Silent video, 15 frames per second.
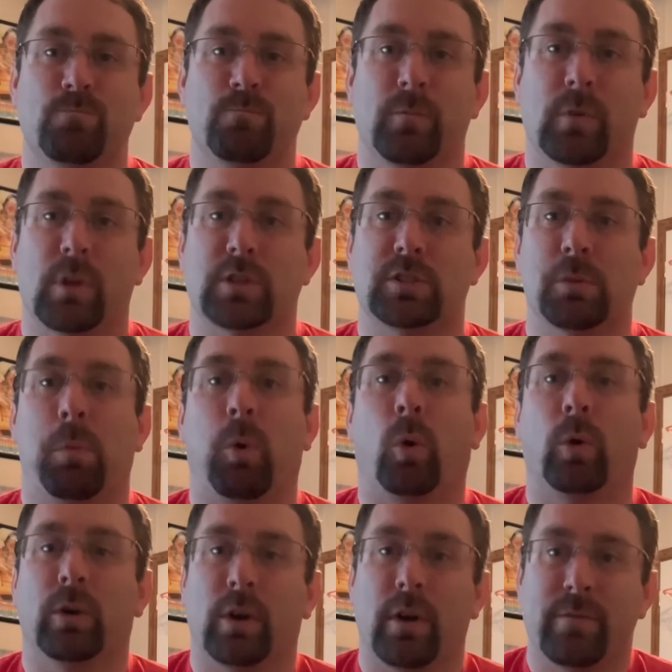a
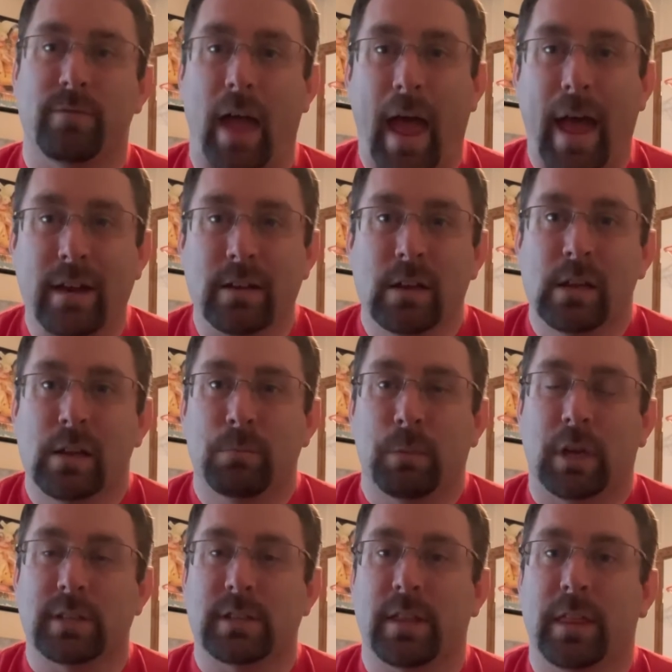supporter of that,
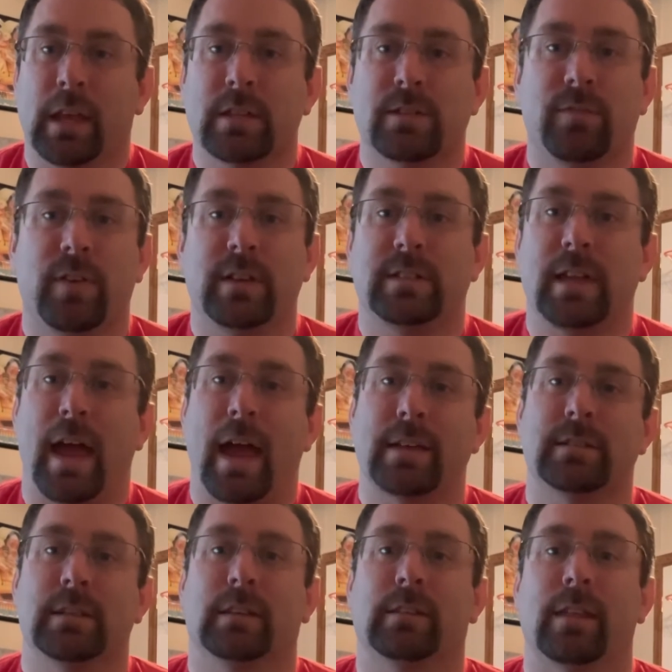because I think it's
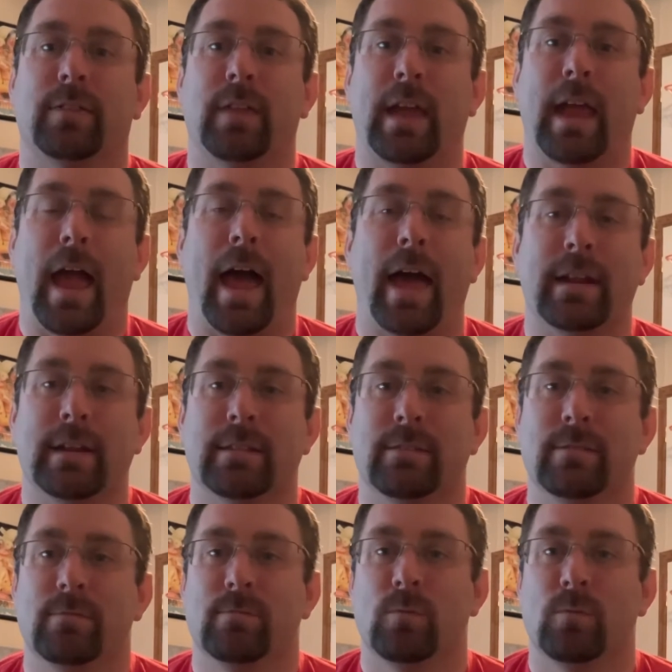fantastic that they added